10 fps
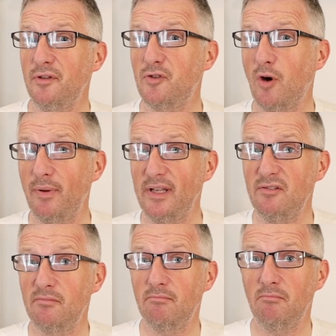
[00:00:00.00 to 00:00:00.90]
of the
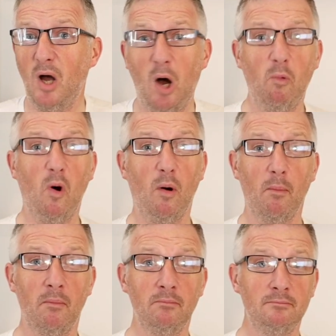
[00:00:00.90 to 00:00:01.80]
tropics are
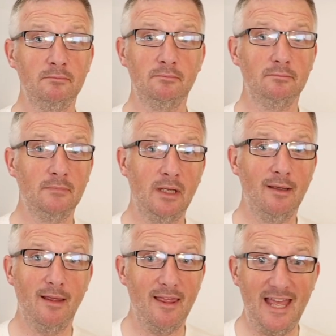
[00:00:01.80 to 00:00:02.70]
warm.
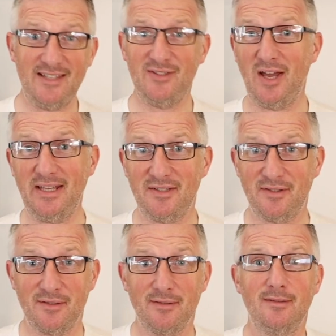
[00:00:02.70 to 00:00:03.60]
It's
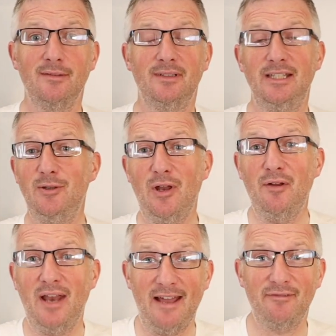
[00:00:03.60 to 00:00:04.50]
nice. You
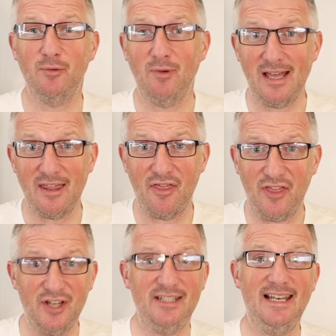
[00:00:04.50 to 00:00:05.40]
don't have to wear
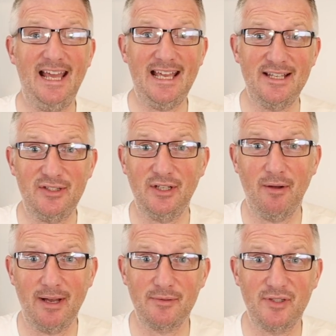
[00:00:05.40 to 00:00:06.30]
30 layers to
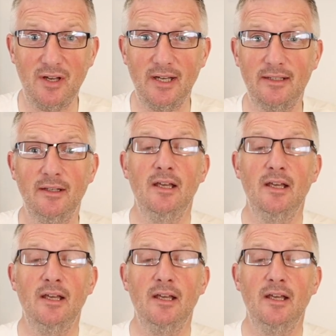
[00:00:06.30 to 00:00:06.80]
go outside.